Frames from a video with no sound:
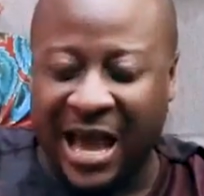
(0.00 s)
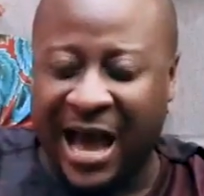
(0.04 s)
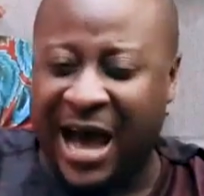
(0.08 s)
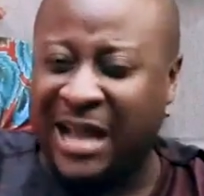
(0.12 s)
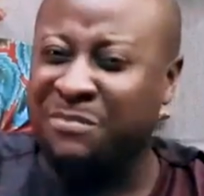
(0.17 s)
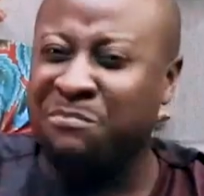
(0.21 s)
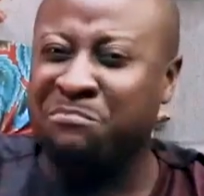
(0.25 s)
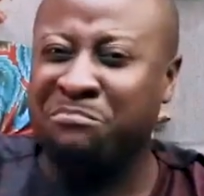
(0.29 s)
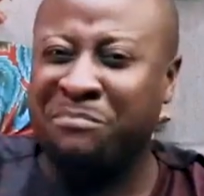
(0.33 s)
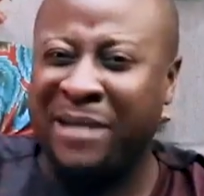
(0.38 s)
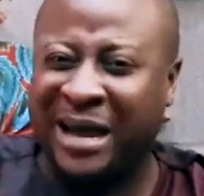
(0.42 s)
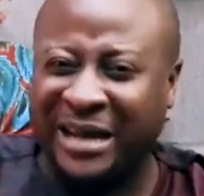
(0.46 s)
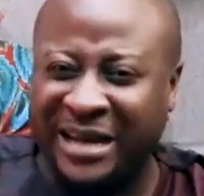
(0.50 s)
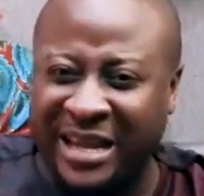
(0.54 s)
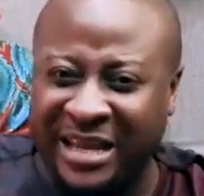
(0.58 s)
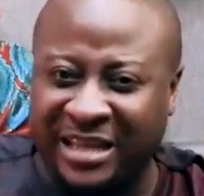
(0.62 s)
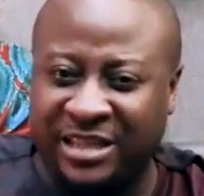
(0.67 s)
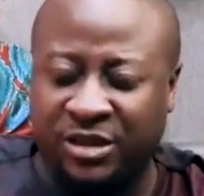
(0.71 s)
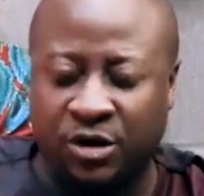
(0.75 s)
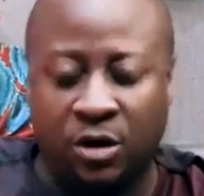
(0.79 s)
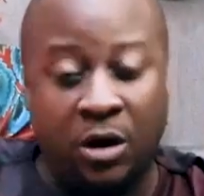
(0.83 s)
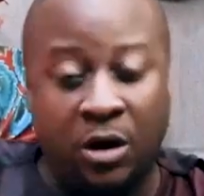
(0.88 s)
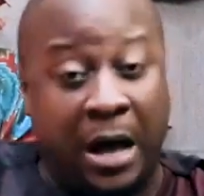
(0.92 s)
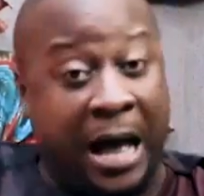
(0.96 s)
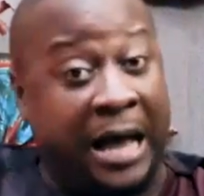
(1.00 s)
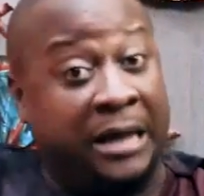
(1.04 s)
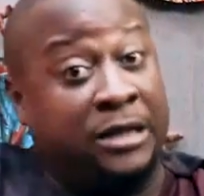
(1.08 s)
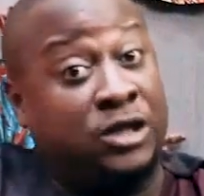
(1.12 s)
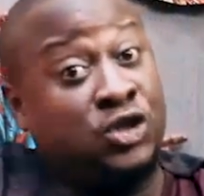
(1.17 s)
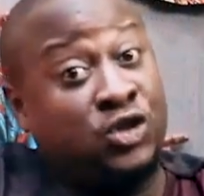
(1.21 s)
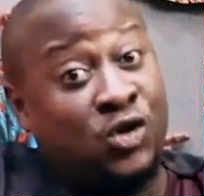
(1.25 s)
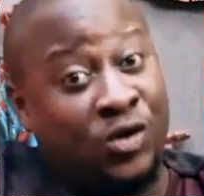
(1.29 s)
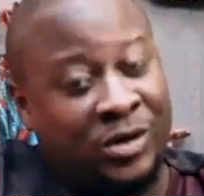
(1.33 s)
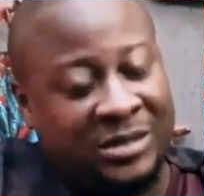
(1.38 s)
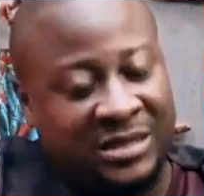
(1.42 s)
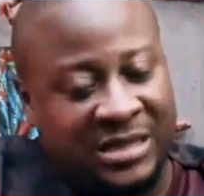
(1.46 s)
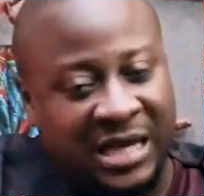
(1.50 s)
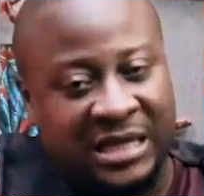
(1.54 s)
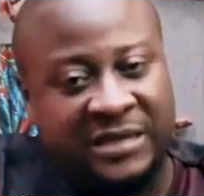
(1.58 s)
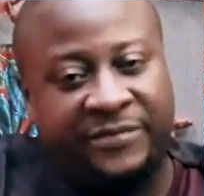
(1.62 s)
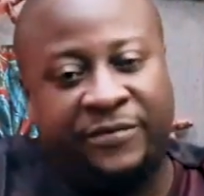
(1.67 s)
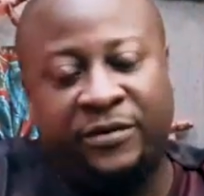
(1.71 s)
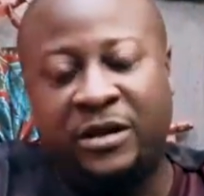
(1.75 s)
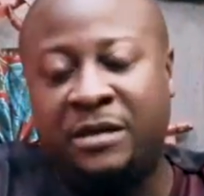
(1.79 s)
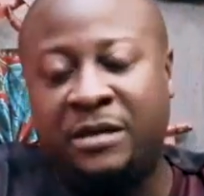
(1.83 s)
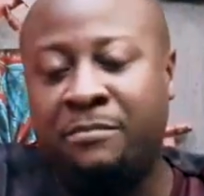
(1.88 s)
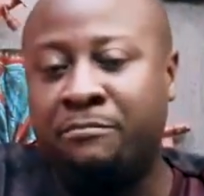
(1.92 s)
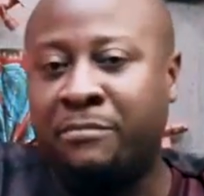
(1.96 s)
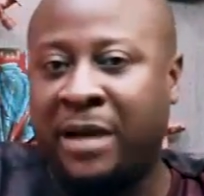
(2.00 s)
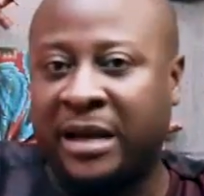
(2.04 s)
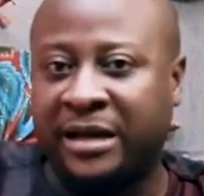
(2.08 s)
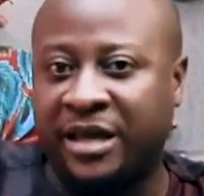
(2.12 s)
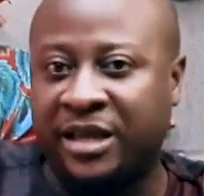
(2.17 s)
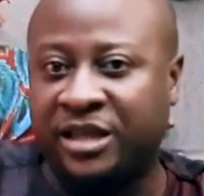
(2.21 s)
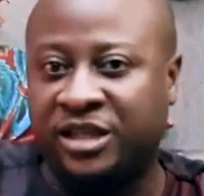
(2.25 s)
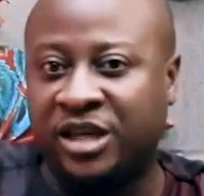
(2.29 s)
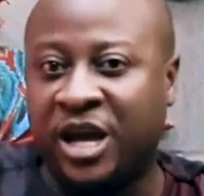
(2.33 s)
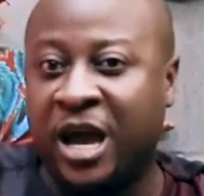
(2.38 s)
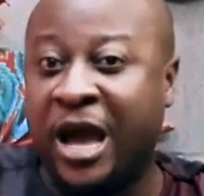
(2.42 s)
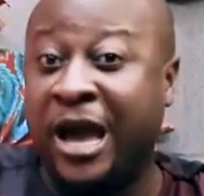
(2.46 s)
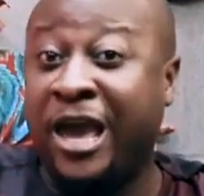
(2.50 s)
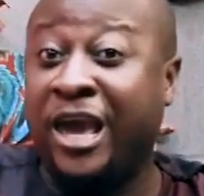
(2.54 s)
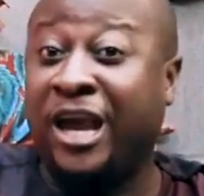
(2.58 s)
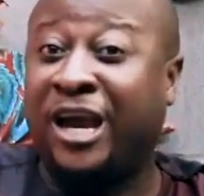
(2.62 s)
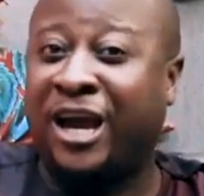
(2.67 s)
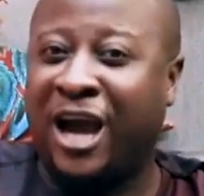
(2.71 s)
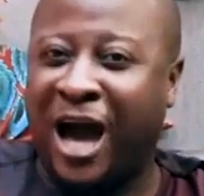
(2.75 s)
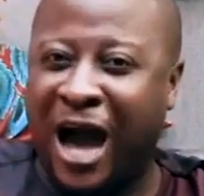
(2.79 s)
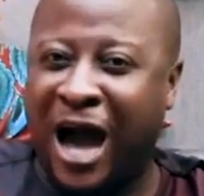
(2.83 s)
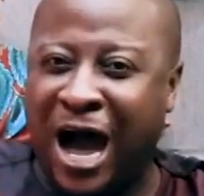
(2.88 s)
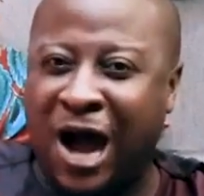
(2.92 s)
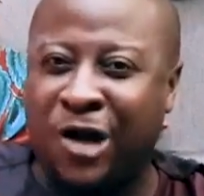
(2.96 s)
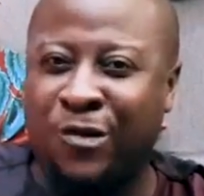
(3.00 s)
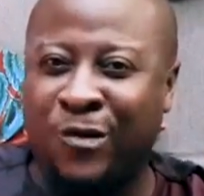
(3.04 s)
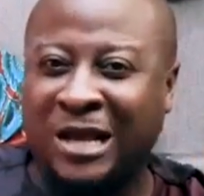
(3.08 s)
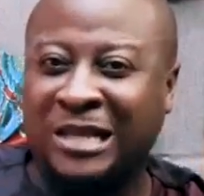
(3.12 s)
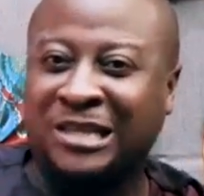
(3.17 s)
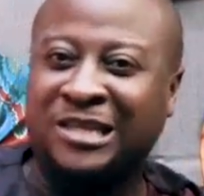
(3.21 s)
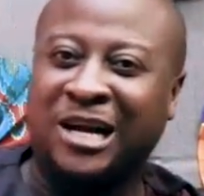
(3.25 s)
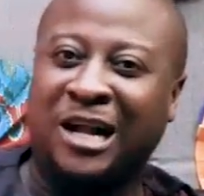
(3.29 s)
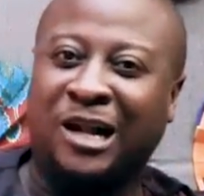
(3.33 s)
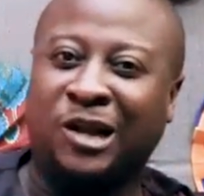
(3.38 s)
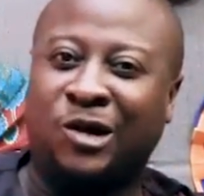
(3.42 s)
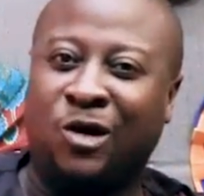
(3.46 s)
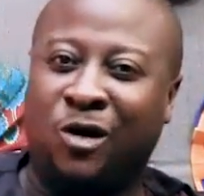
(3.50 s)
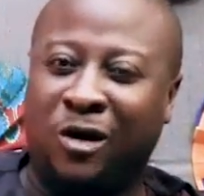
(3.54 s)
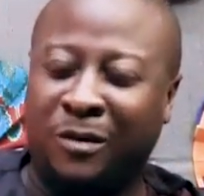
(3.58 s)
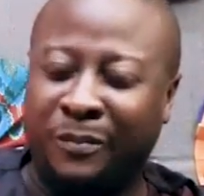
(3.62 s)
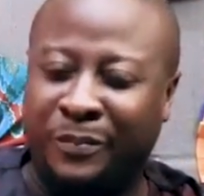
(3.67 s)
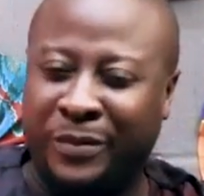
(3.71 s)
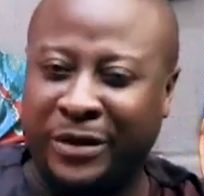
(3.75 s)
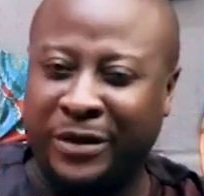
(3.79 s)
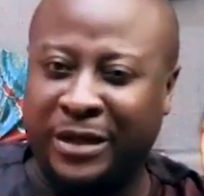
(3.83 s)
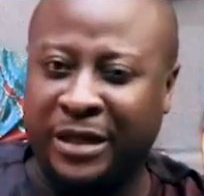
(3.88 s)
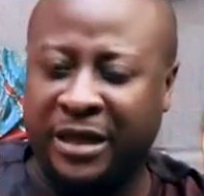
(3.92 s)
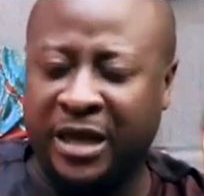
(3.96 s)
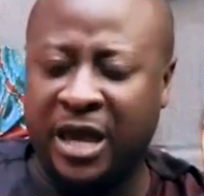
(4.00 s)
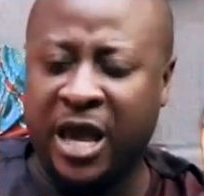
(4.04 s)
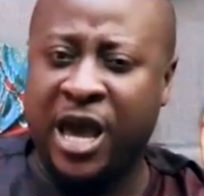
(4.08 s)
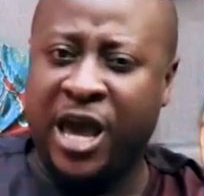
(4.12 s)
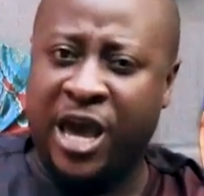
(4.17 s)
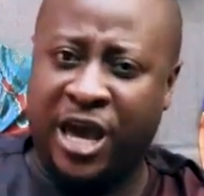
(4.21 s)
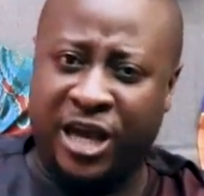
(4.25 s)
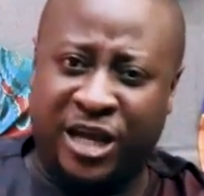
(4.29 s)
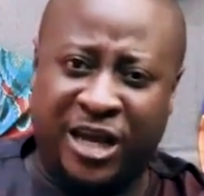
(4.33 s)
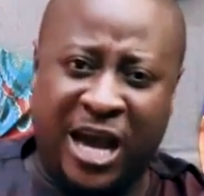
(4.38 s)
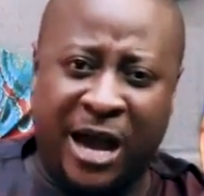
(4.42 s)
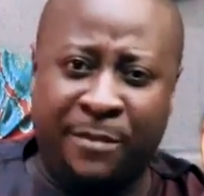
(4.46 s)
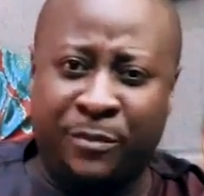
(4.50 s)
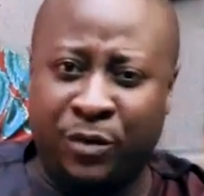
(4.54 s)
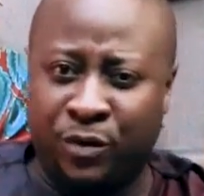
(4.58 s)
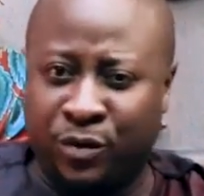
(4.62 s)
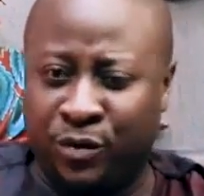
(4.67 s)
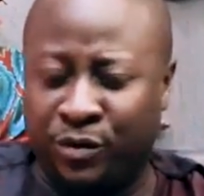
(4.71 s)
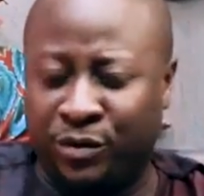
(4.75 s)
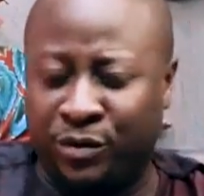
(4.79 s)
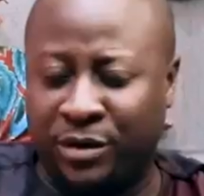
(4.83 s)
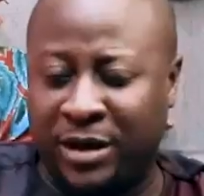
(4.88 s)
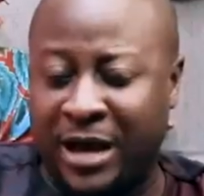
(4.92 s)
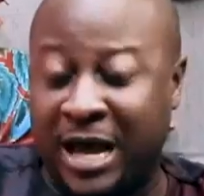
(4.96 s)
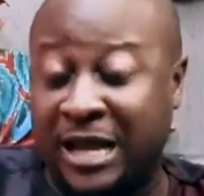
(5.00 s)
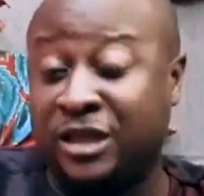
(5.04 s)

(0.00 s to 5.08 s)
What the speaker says: and manage and successfully manage a car rental company in Cameroon.